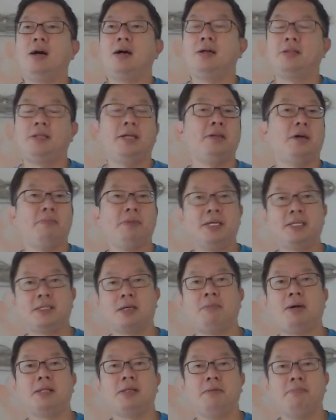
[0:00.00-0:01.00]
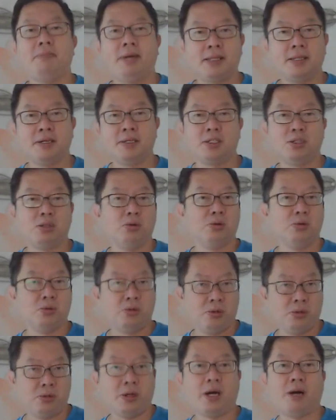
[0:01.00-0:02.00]
Then there will be some other methods to
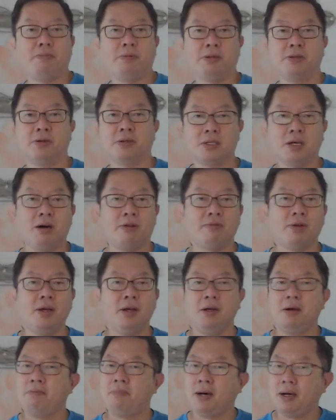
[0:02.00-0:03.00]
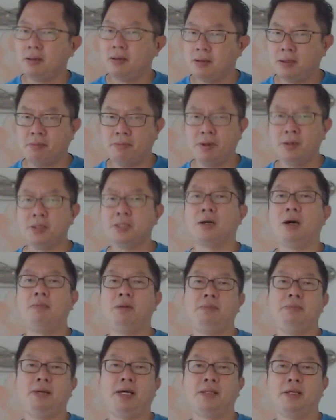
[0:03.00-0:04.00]
help you to solve. But the most
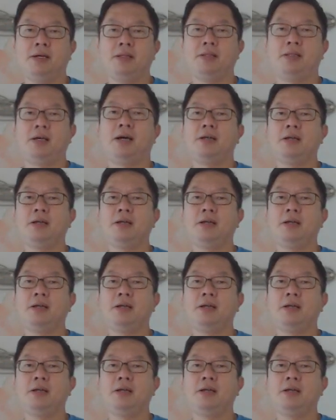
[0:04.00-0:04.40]
common method that